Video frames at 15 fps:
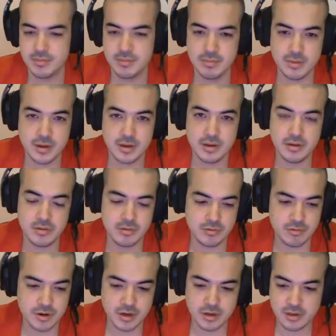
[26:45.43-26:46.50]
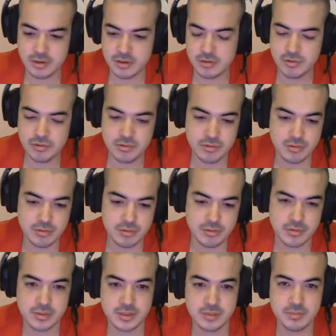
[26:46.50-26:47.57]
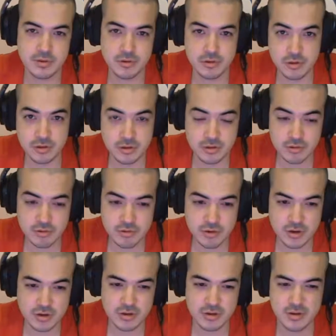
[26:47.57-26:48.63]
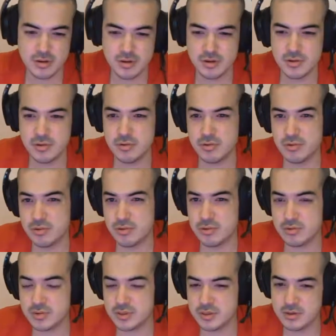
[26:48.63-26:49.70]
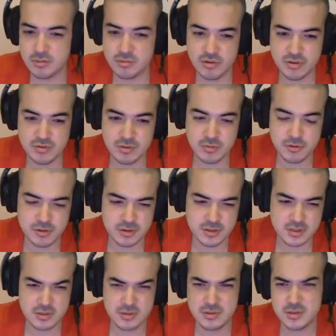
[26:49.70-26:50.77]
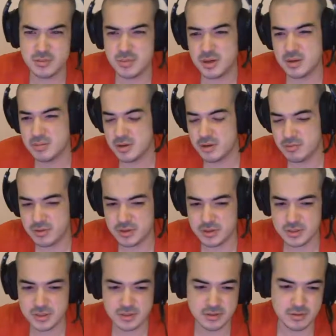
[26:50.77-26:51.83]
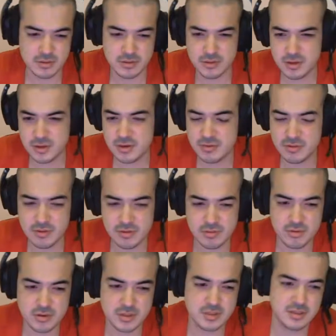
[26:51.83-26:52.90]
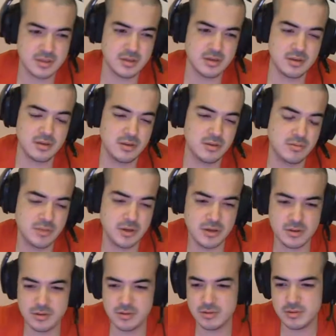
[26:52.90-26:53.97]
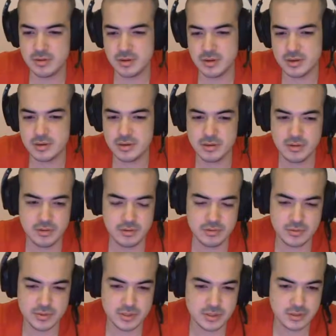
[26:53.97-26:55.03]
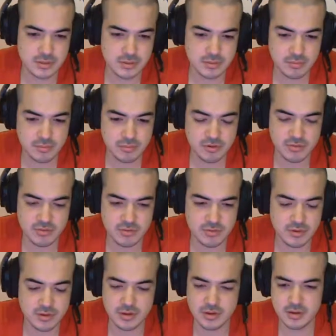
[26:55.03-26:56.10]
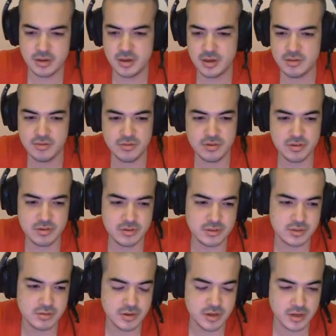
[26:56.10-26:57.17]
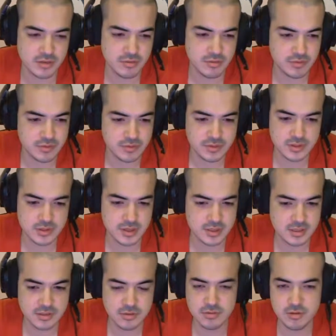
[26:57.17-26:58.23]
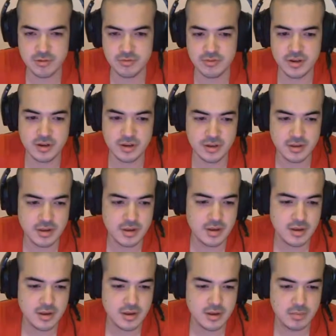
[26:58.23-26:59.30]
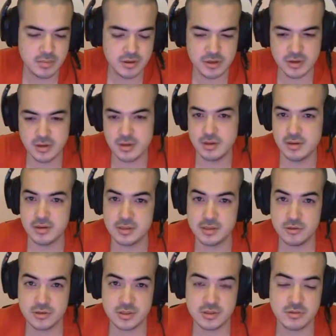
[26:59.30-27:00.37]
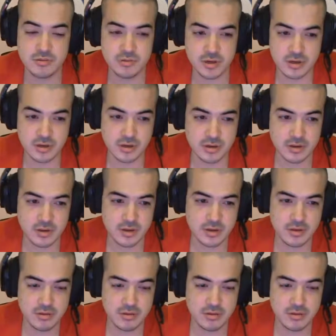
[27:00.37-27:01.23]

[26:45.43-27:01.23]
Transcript: by either grinding or simple GTO trainer or studying preflop charts. Those are my main ways. You can have other ways. You might like use like hand filters or hand reviews. That's totally fine. But again, it's just drilling. Like you